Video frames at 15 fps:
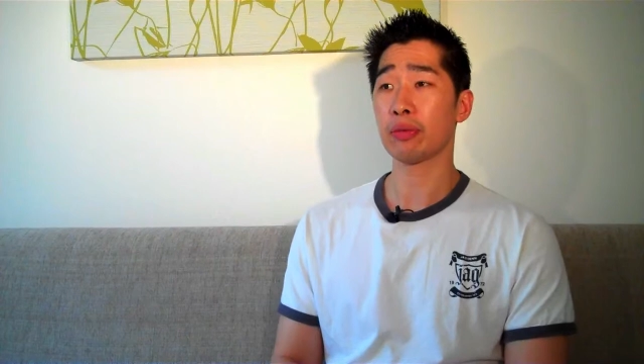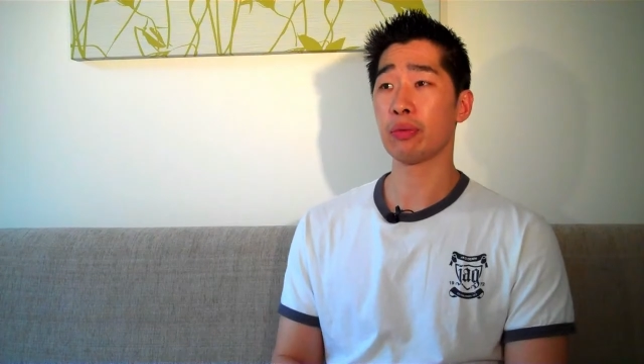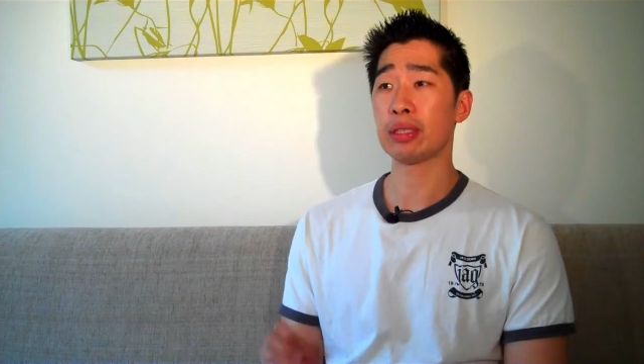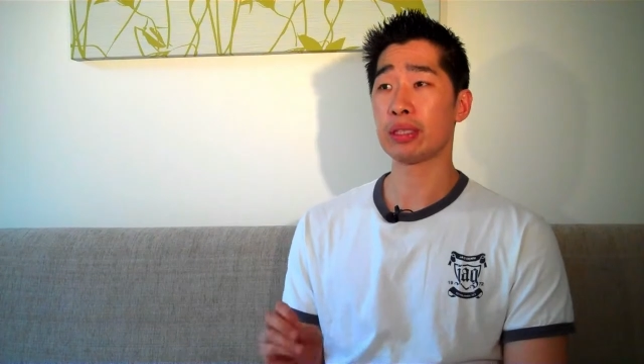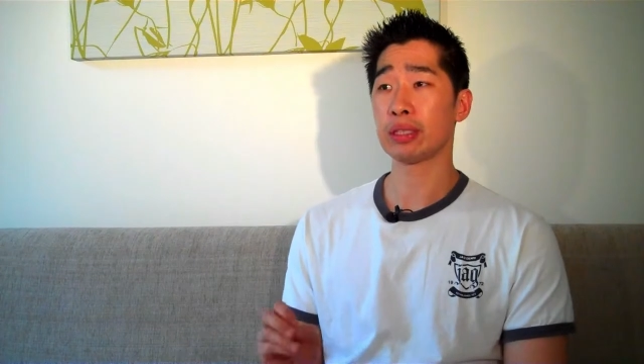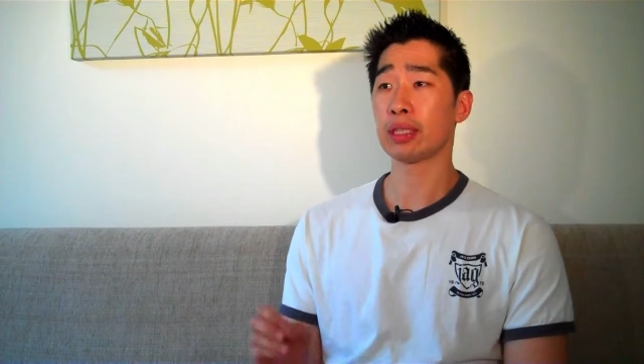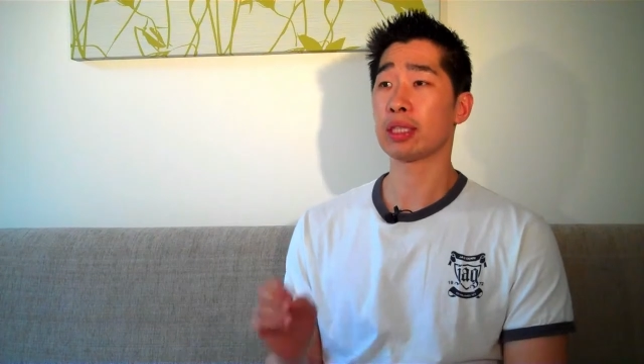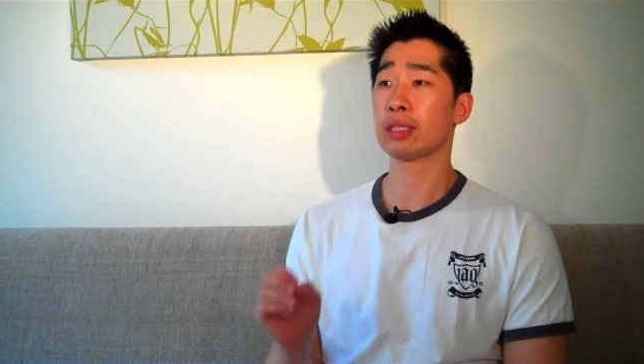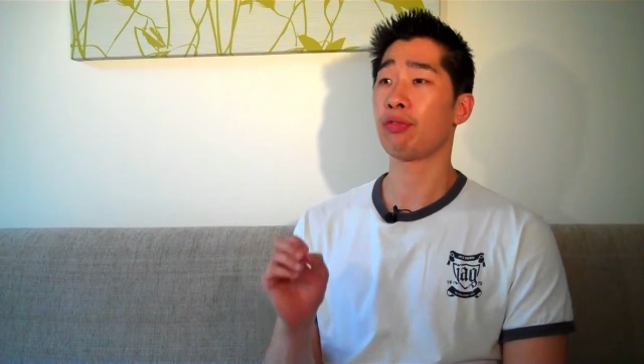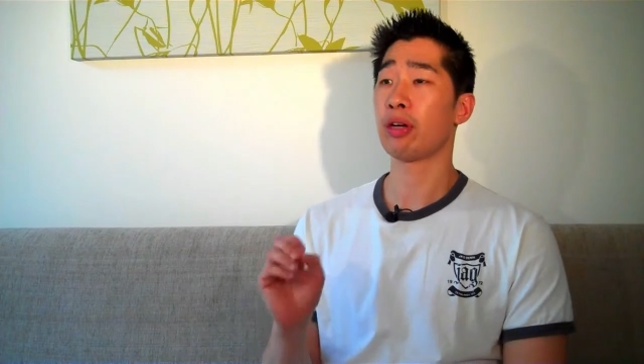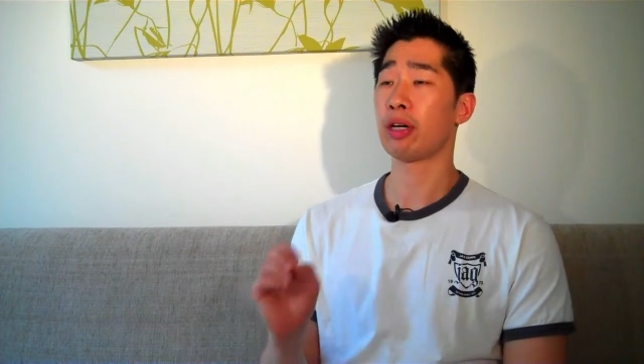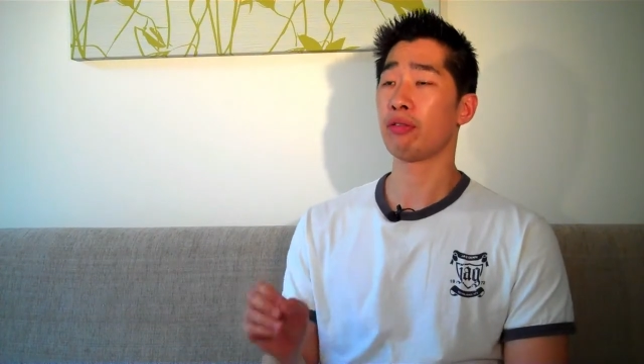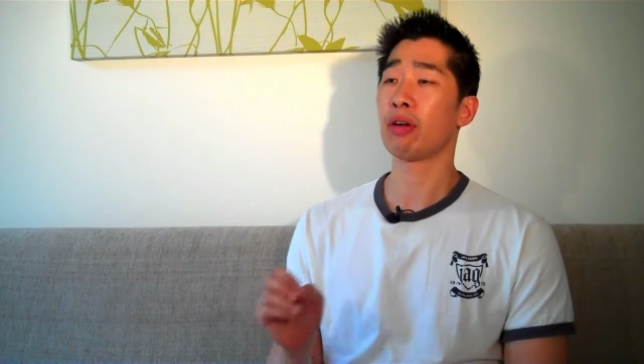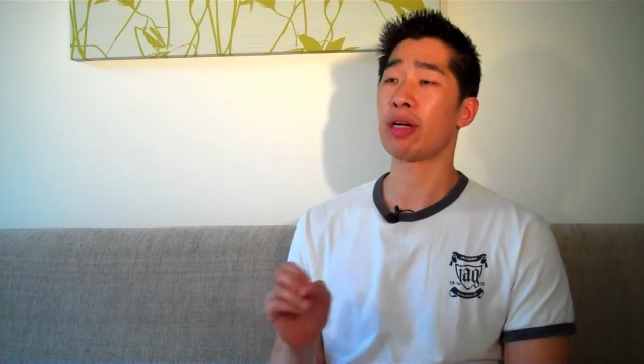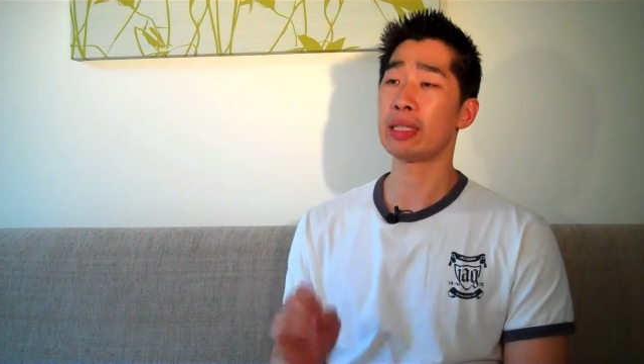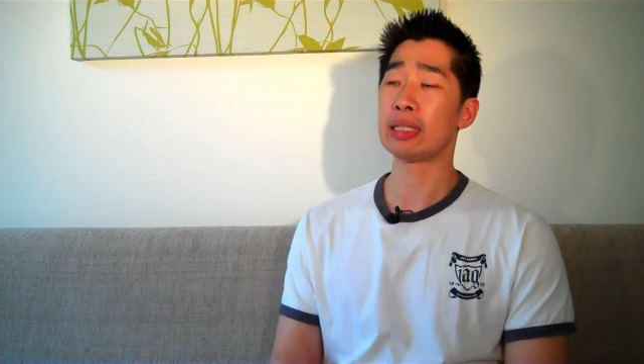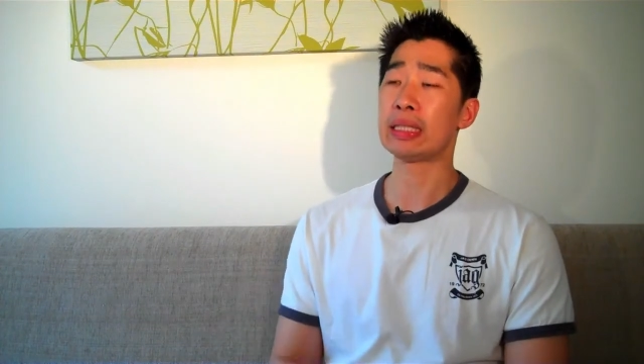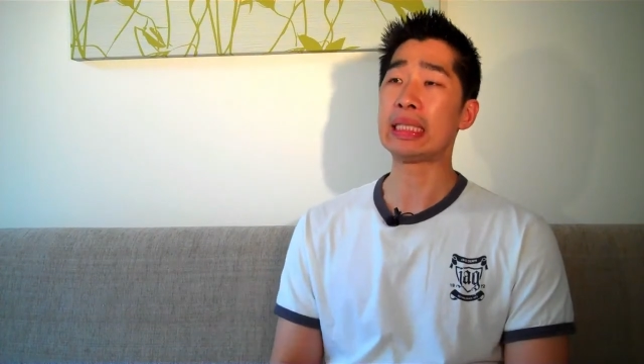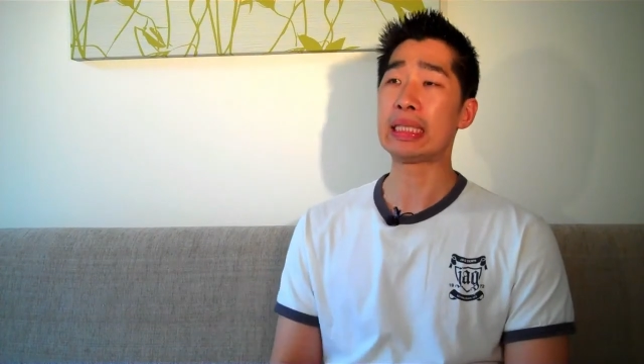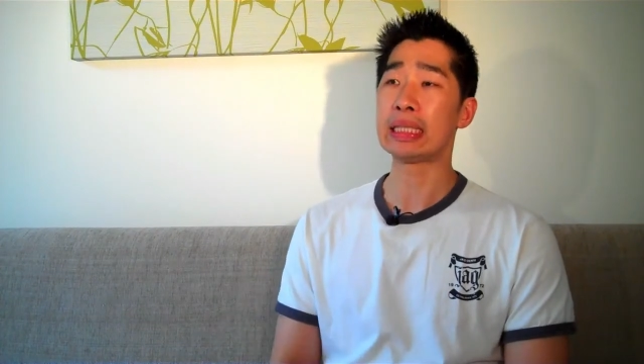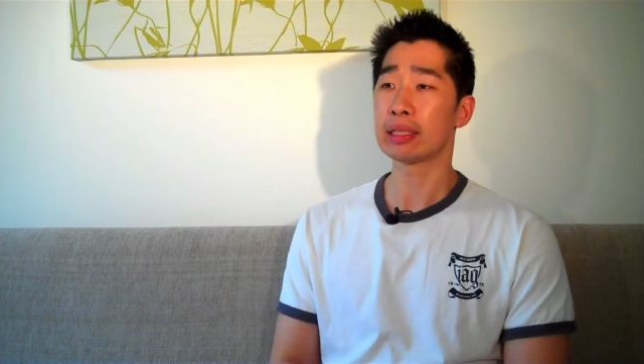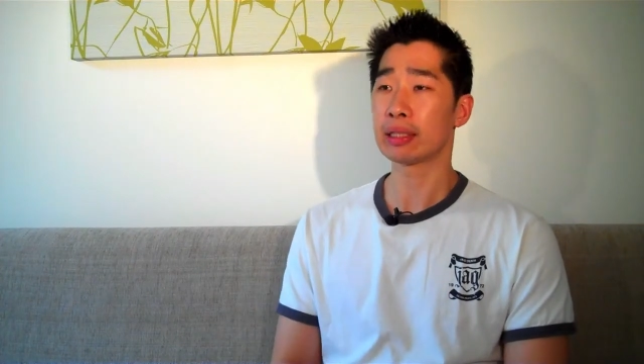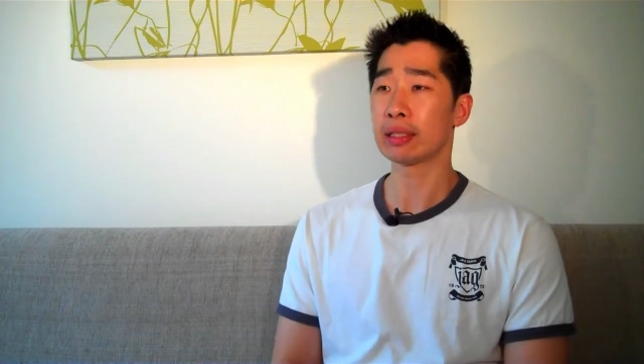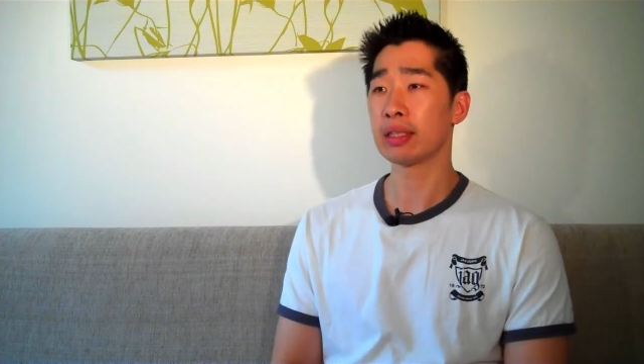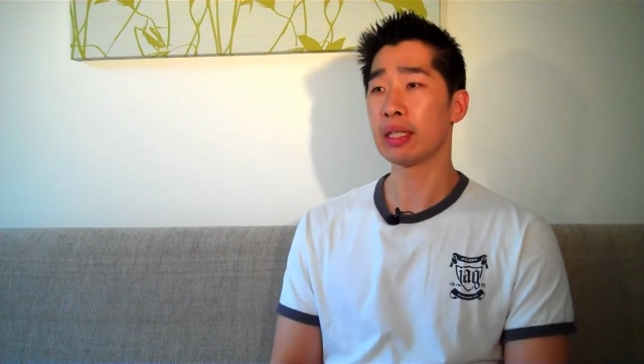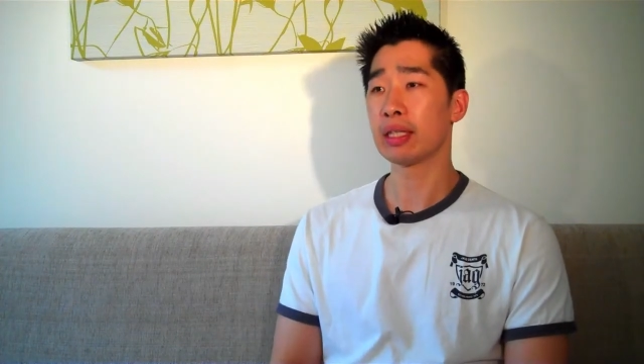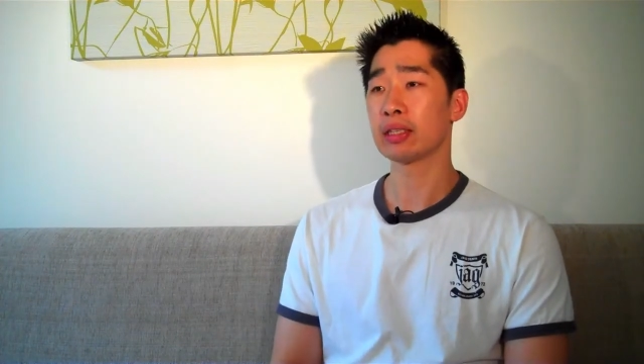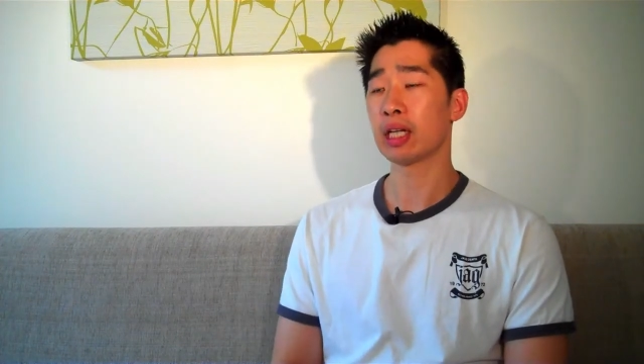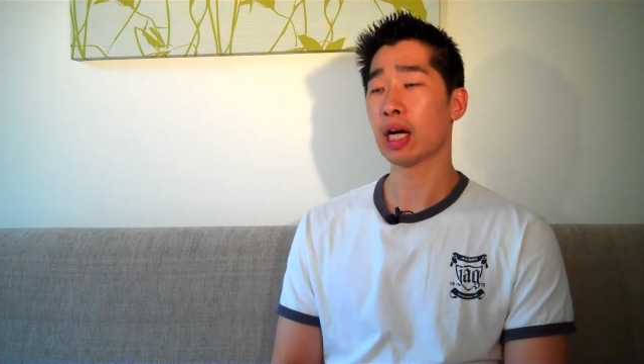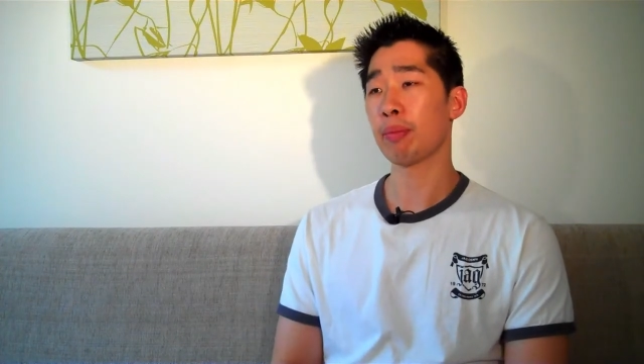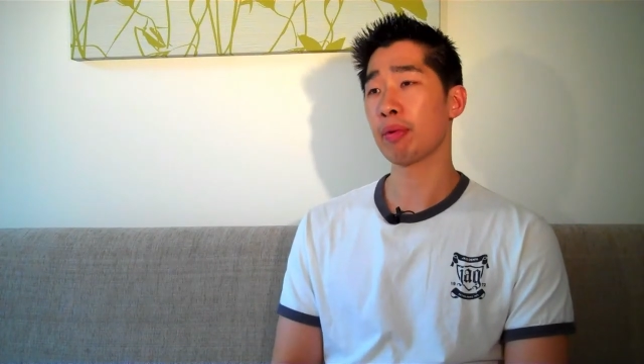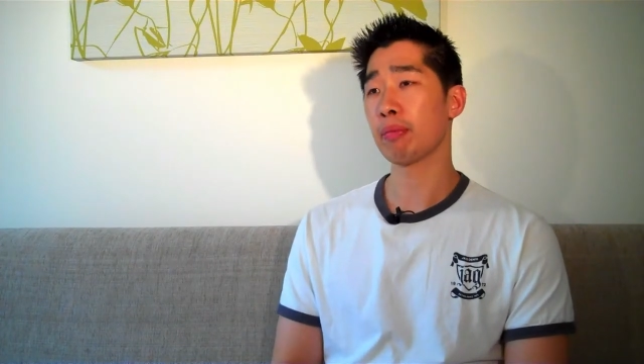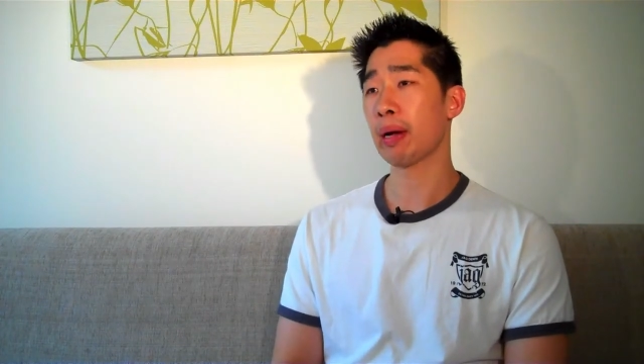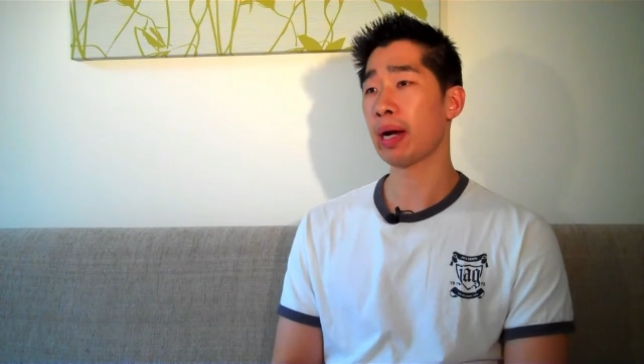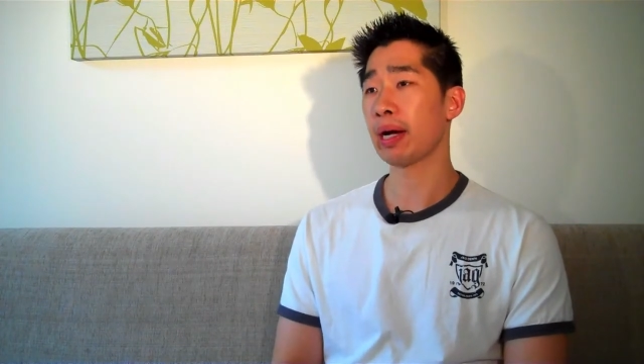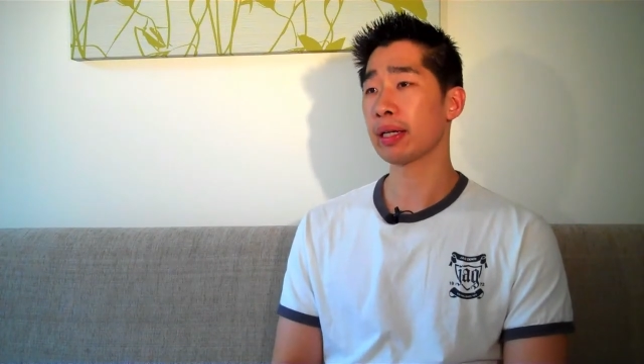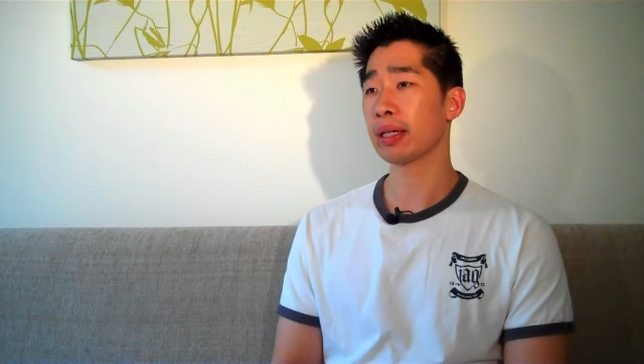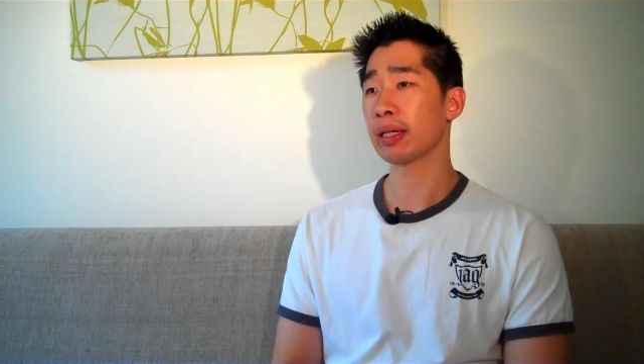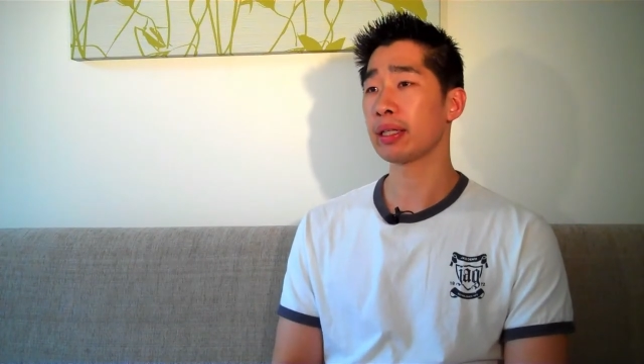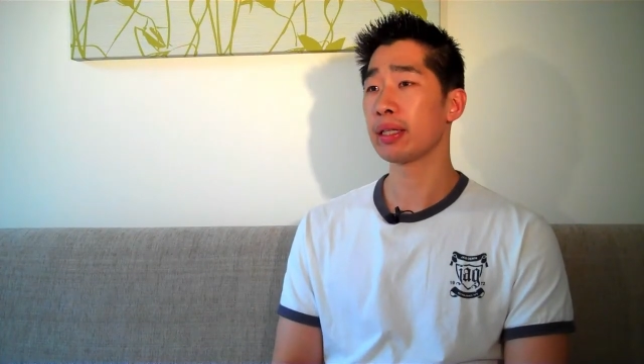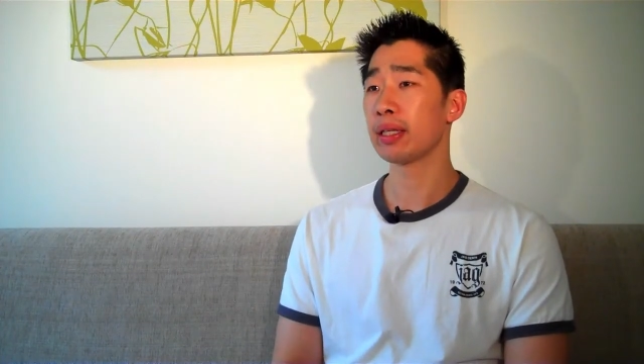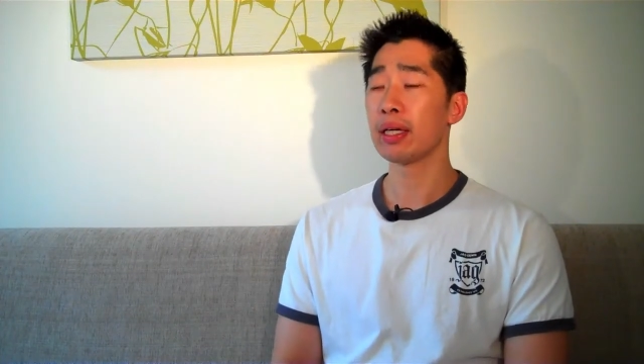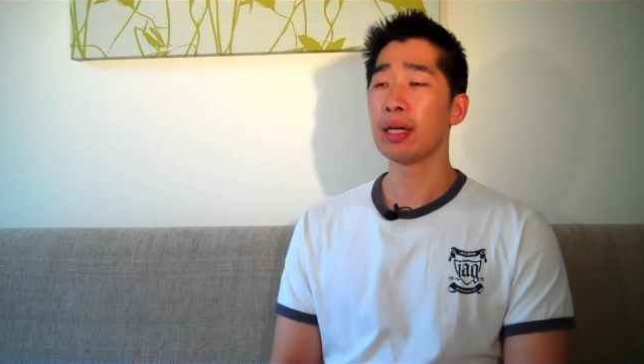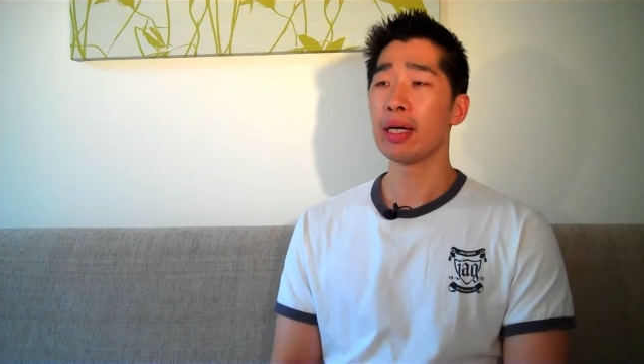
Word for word: which is this very, very niche type of market,